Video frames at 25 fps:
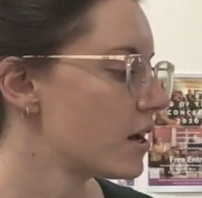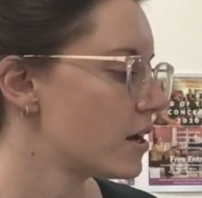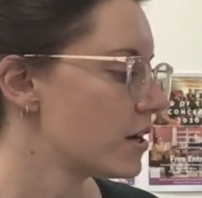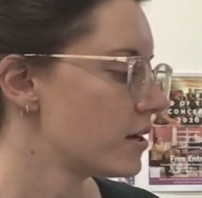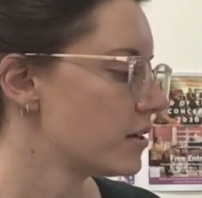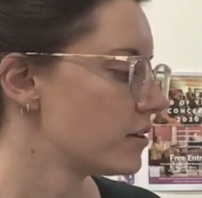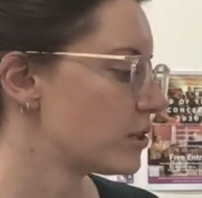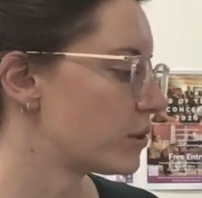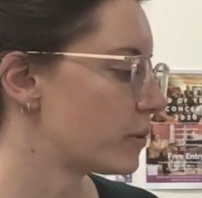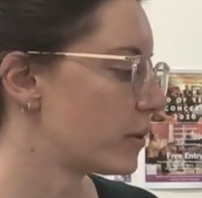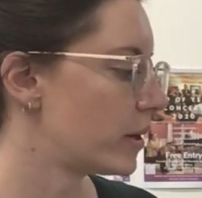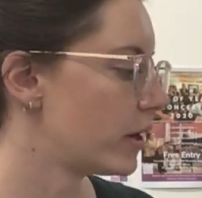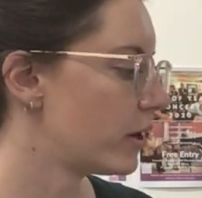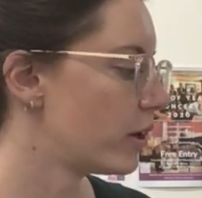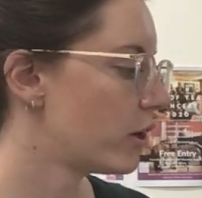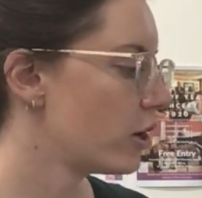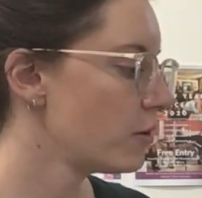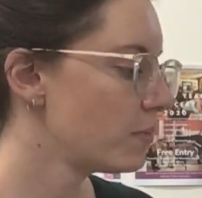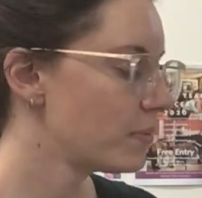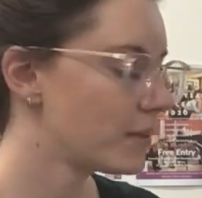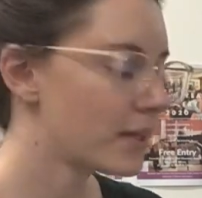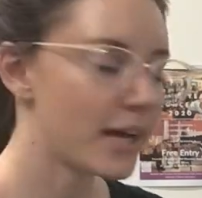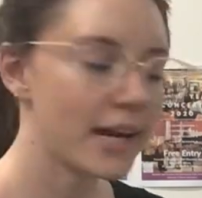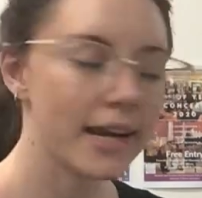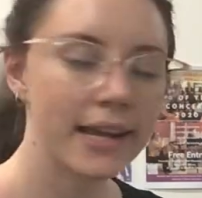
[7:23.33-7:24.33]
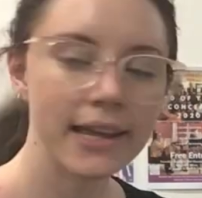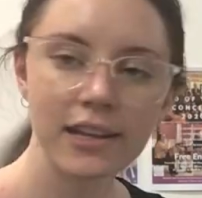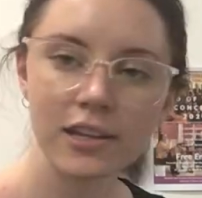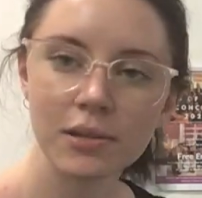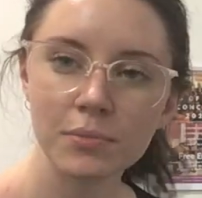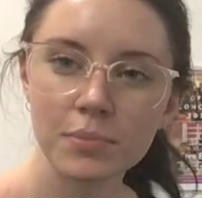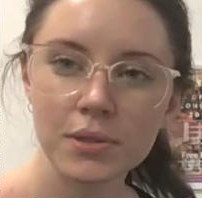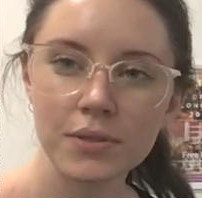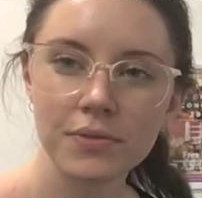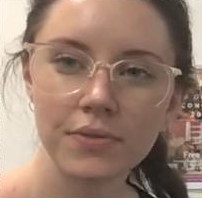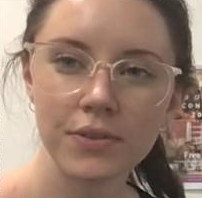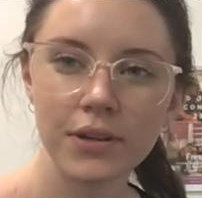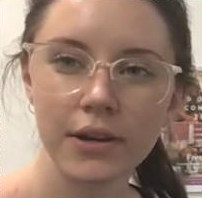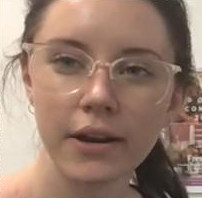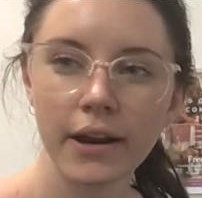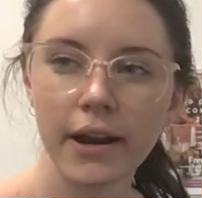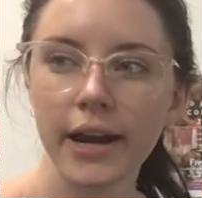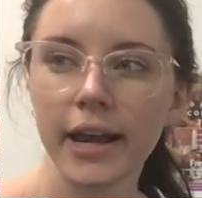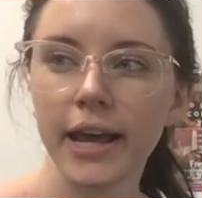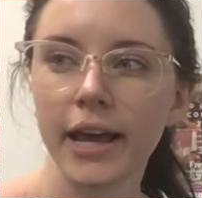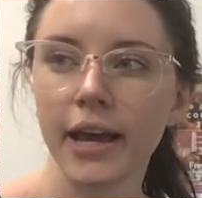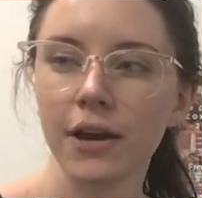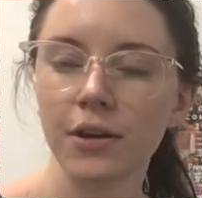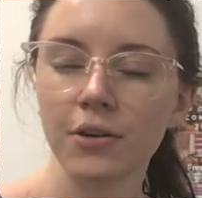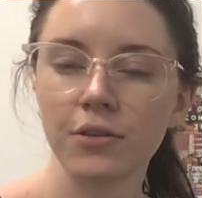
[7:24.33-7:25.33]
So I hope that helps figure out
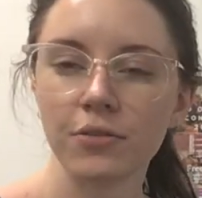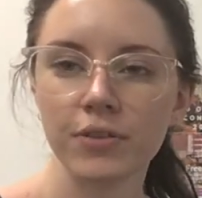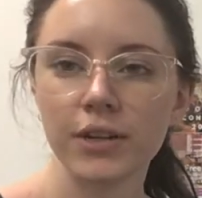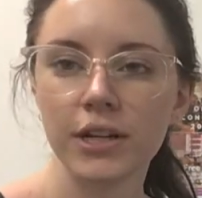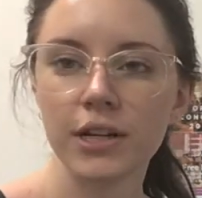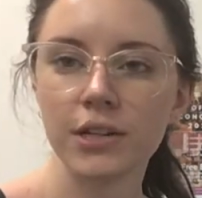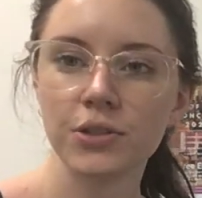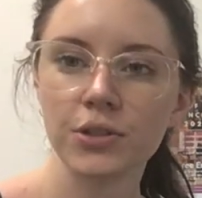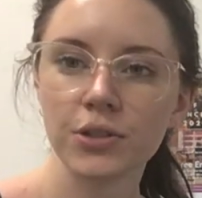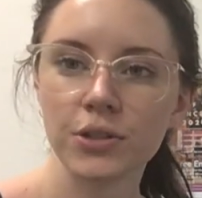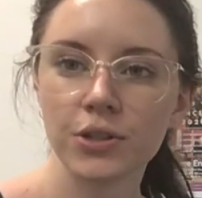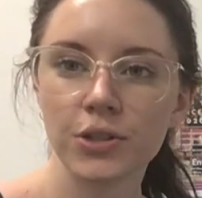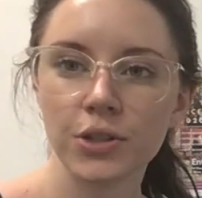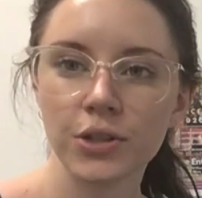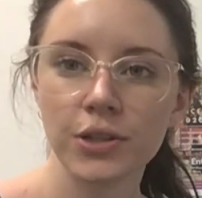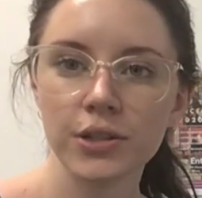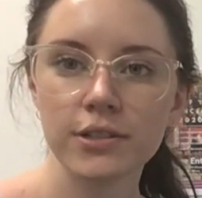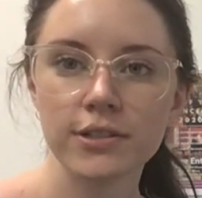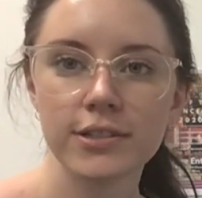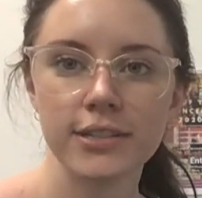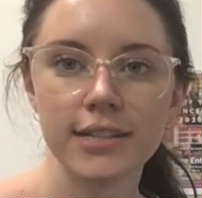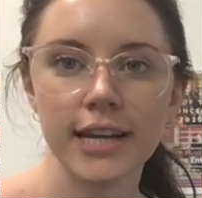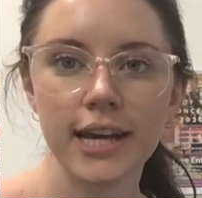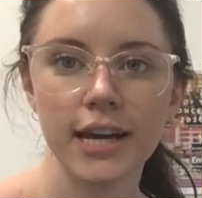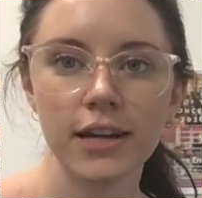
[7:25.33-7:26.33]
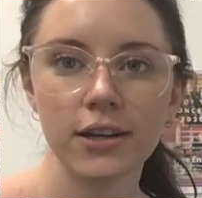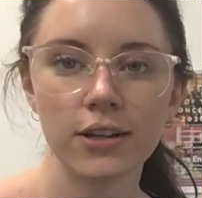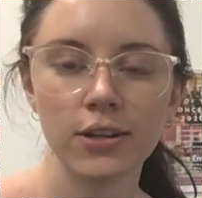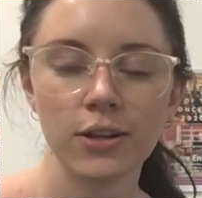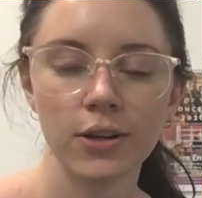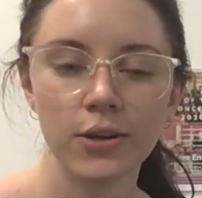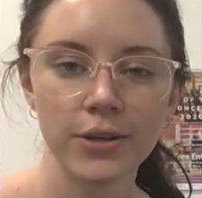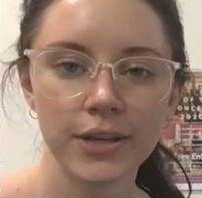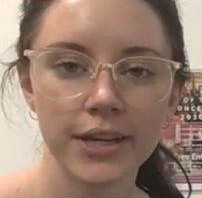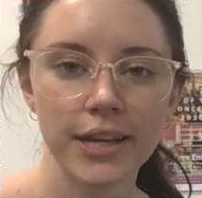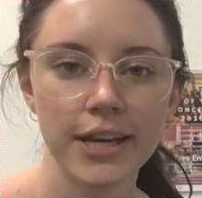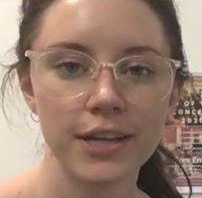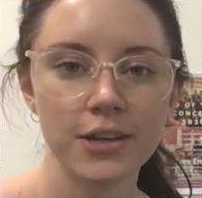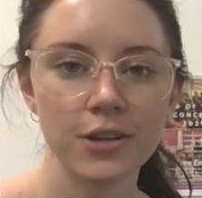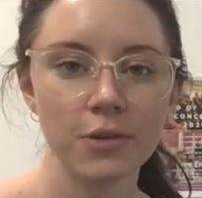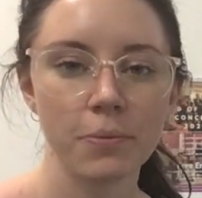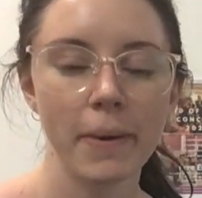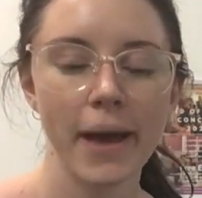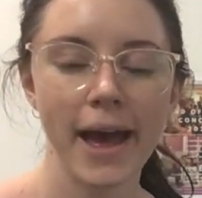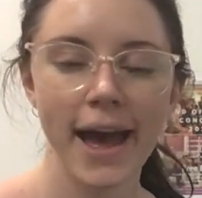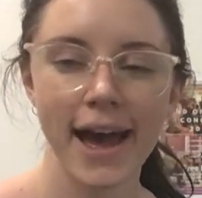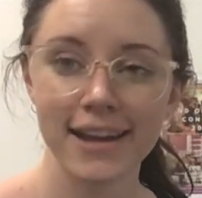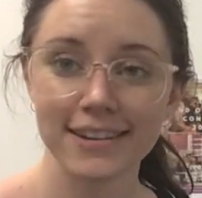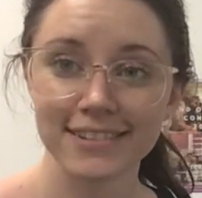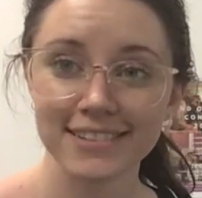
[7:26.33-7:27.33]
how to read your notes and how to locate your
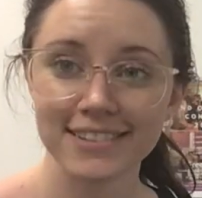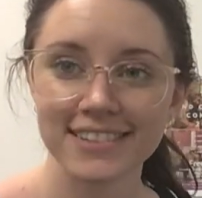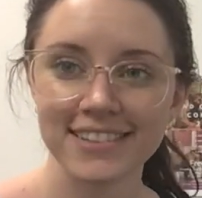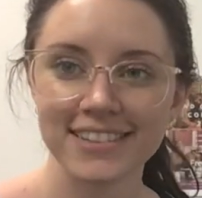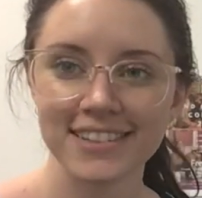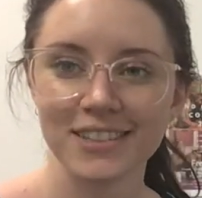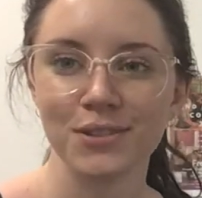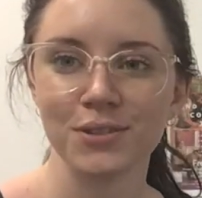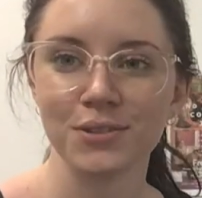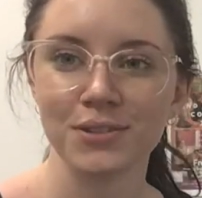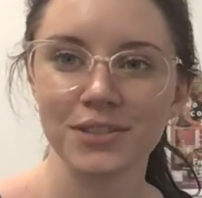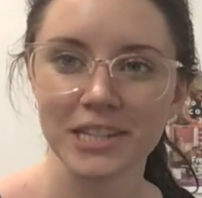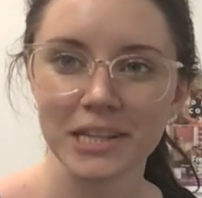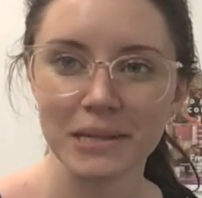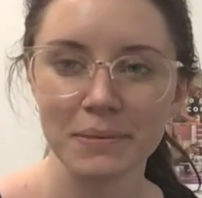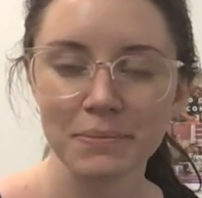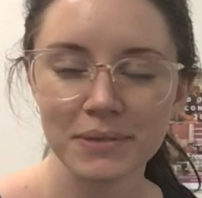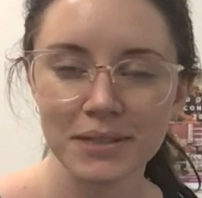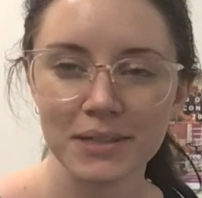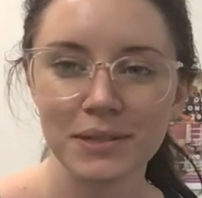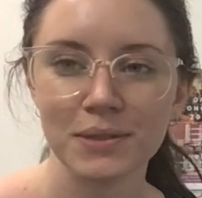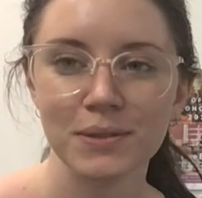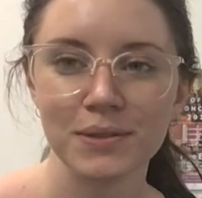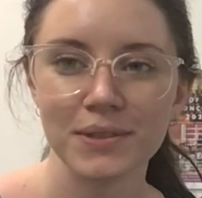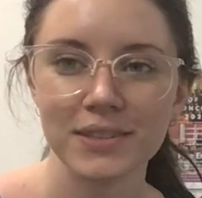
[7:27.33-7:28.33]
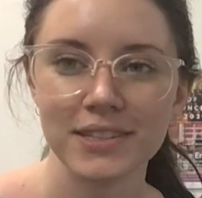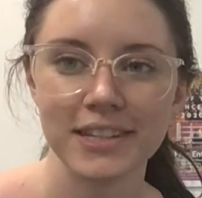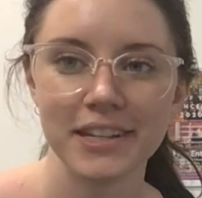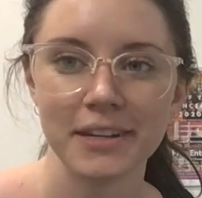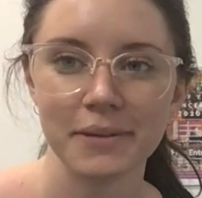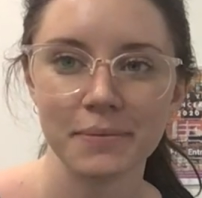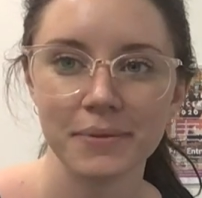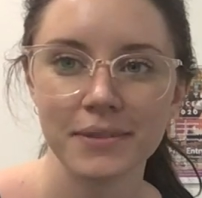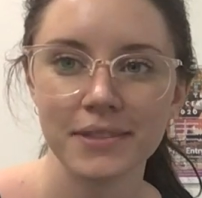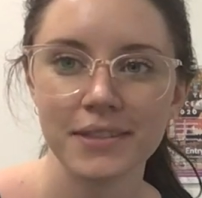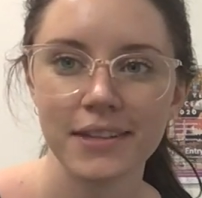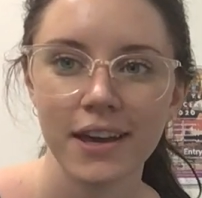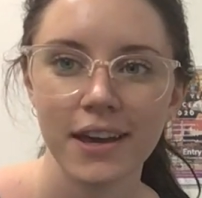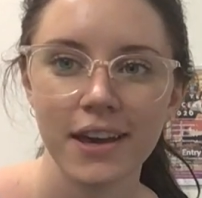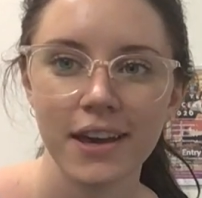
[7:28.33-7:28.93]
patterns and your skips and your steps.